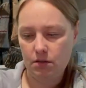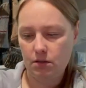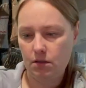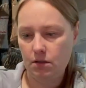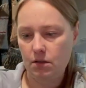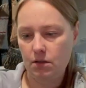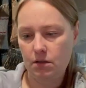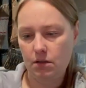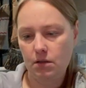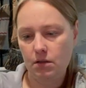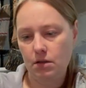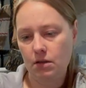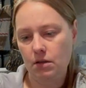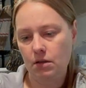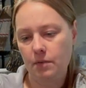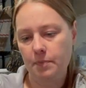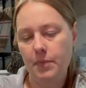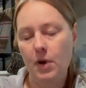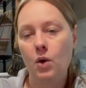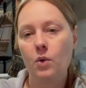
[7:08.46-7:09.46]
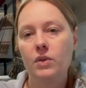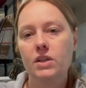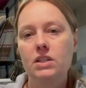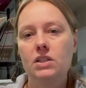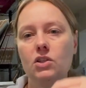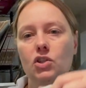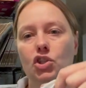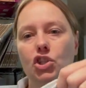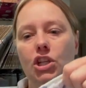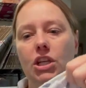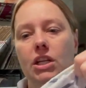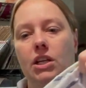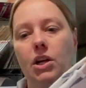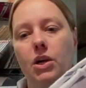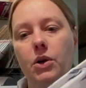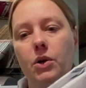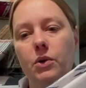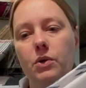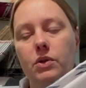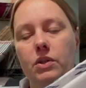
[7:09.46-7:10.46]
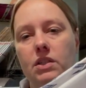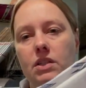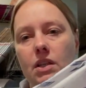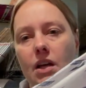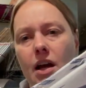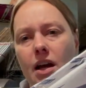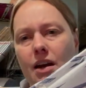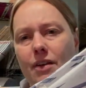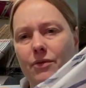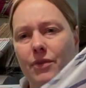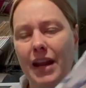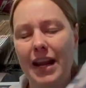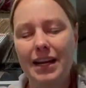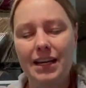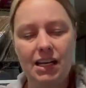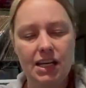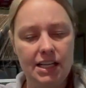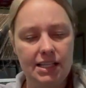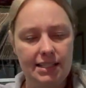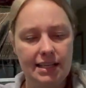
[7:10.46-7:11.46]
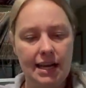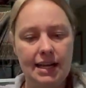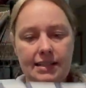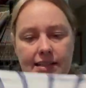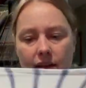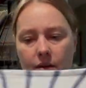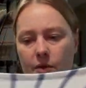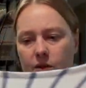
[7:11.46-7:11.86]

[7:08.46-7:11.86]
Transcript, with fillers: Um, oh, this is Chico's uh, vanity sizing,